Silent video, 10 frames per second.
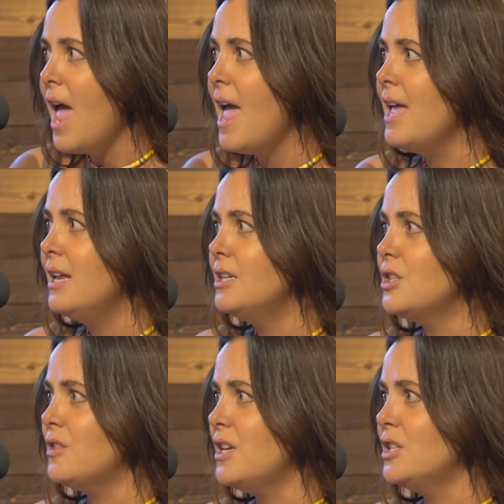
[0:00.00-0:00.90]

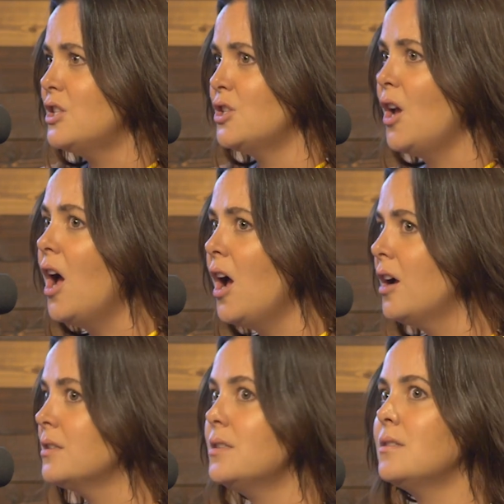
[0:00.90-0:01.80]
And this
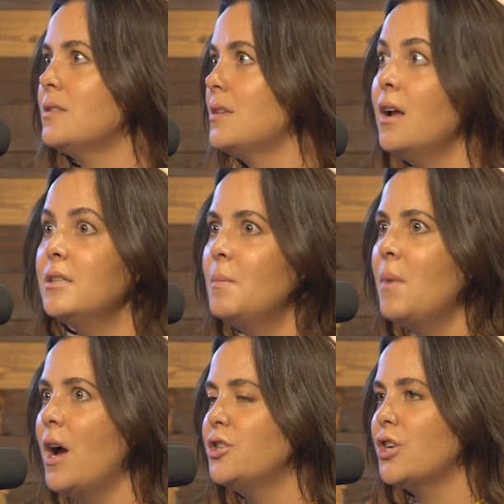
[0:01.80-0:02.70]
song, Santa
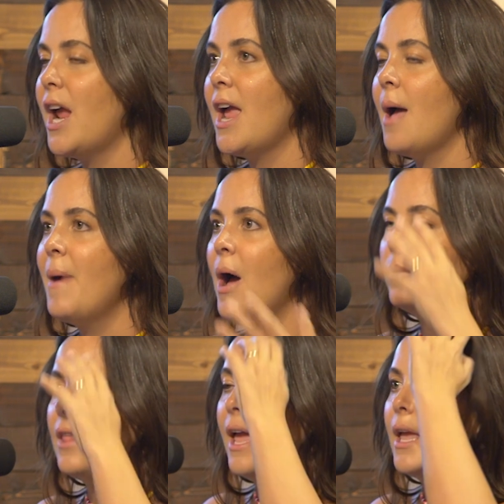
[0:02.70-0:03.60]
Madre,
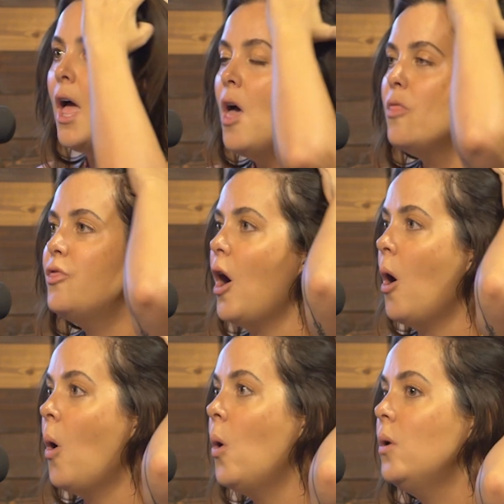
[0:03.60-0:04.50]
about like the
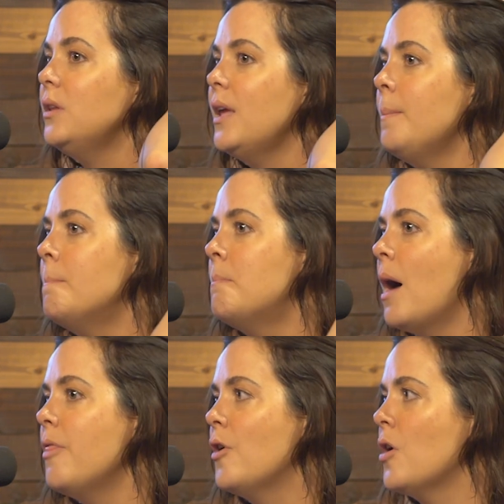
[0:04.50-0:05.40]
Holy
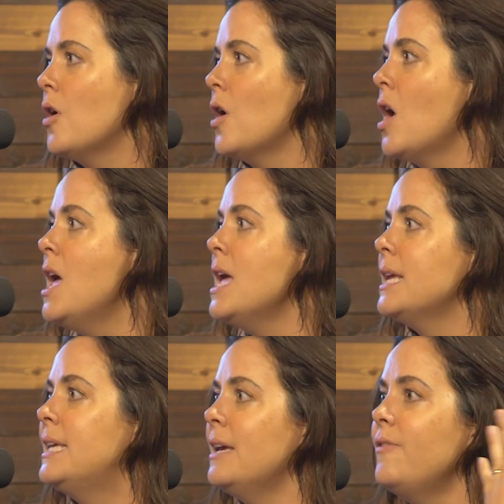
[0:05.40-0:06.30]
Mother
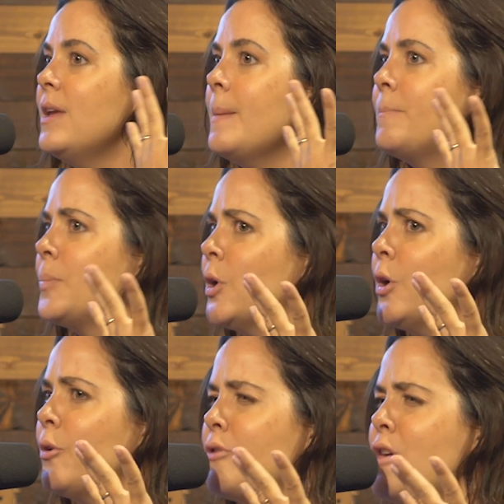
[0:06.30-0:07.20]
giving
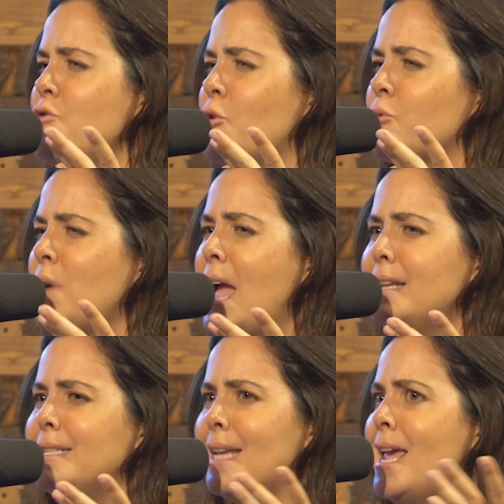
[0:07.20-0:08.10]
birth in the
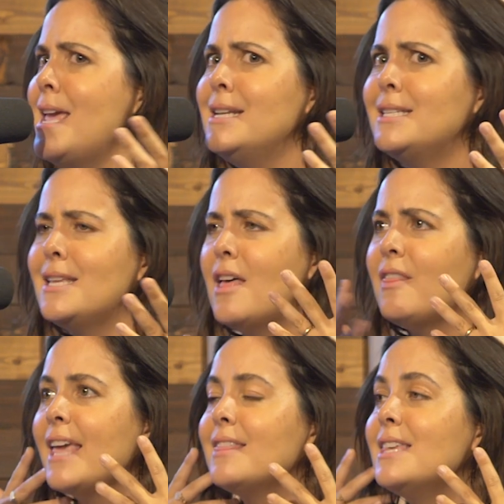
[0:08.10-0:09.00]
red tent. And
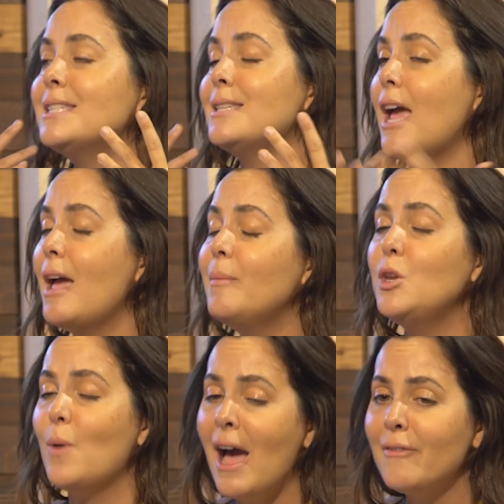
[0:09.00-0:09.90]
like this, I
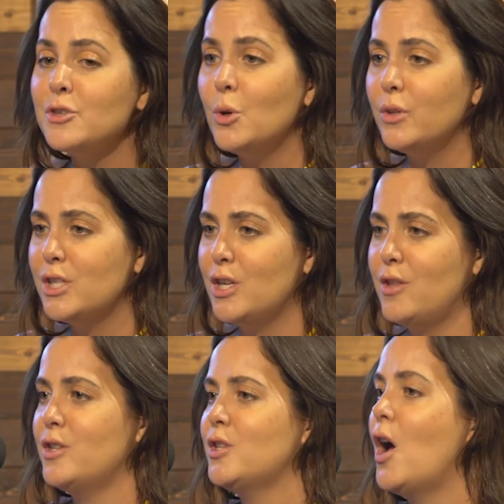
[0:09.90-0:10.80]
mean, you have to go listen
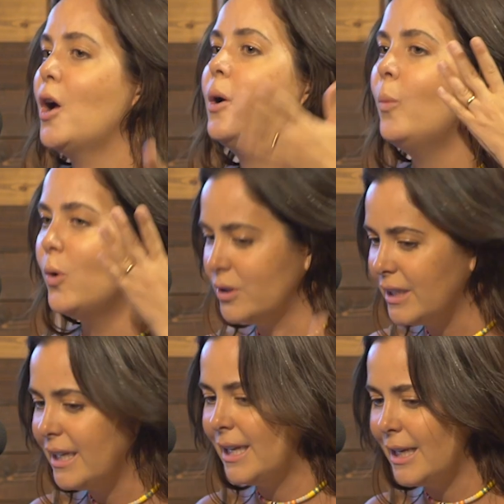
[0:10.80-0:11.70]
to the song. We'll
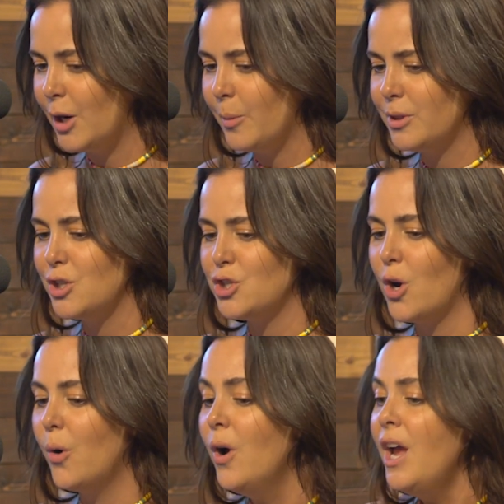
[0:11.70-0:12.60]
link it here with the
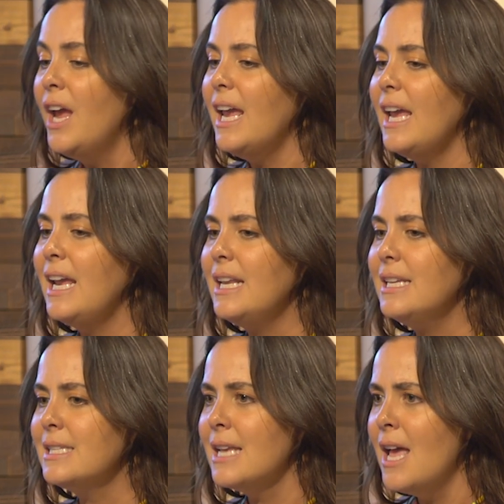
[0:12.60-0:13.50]
show. It
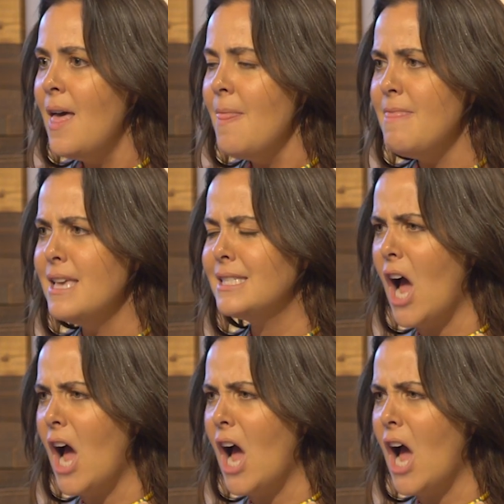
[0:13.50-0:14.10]
is this